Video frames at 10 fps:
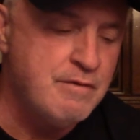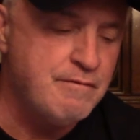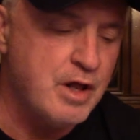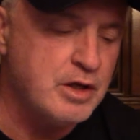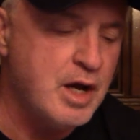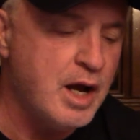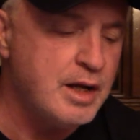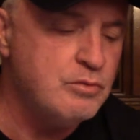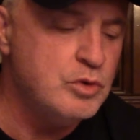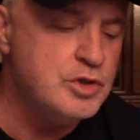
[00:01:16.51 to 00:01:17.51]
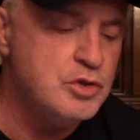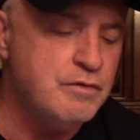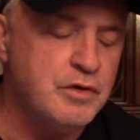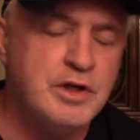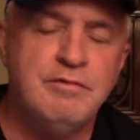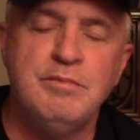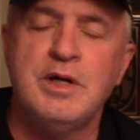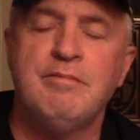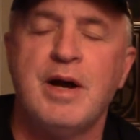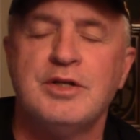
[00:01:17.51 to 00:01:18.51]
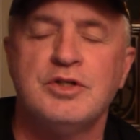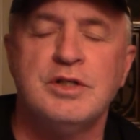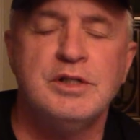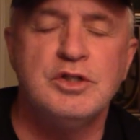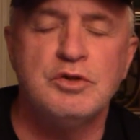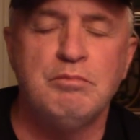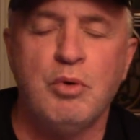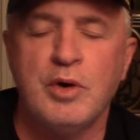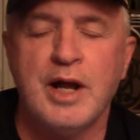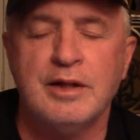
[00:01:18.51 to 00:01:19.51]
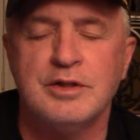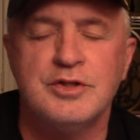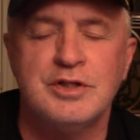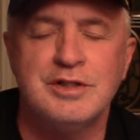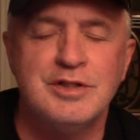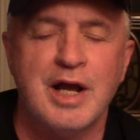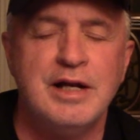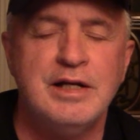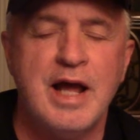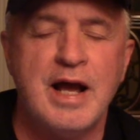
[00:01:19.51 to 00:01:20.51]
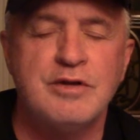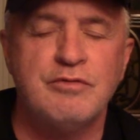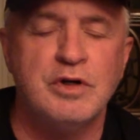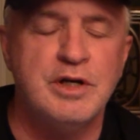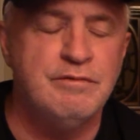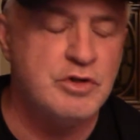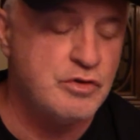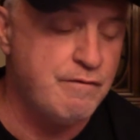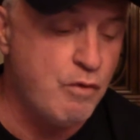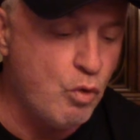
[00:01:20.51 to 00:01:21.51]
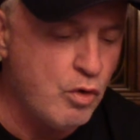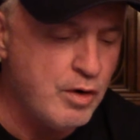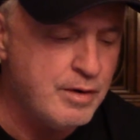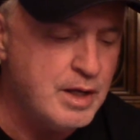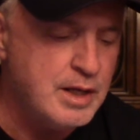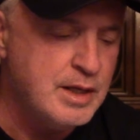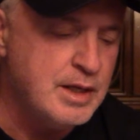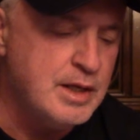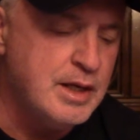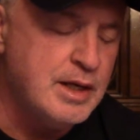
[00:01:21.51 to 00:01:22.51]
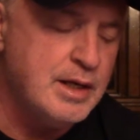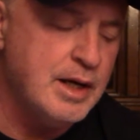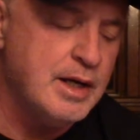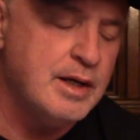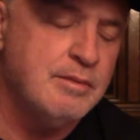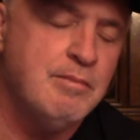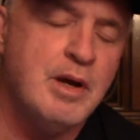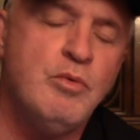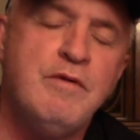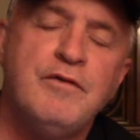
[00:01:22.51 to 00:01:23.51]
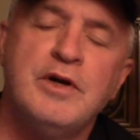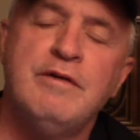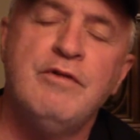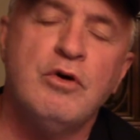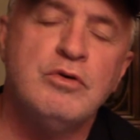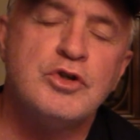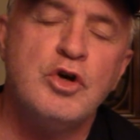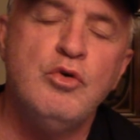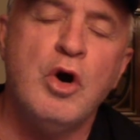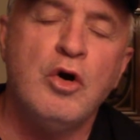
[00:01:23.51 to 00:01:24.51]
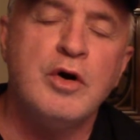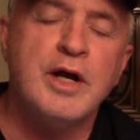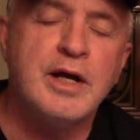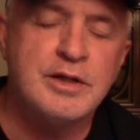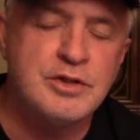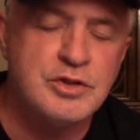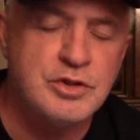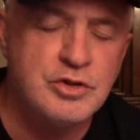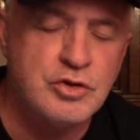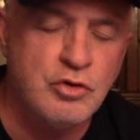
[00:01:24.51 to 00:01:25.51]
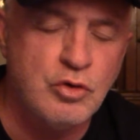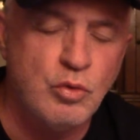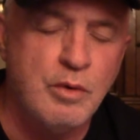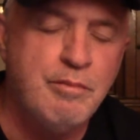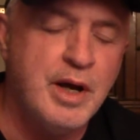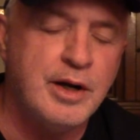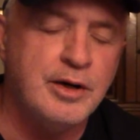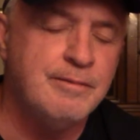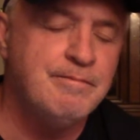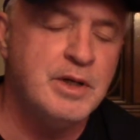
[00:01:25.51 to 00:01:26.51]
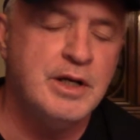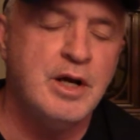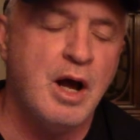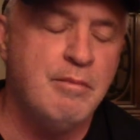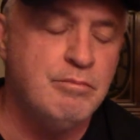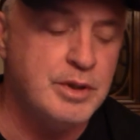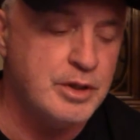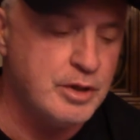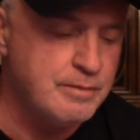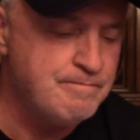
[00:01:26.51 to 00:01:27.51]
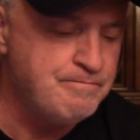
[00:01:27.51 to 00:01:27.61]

Father God, would you forgive me of my sins and point out the sins I need to ask forgiveness for? Uh, may we forgive those who hurt us so that we're better and not bitter.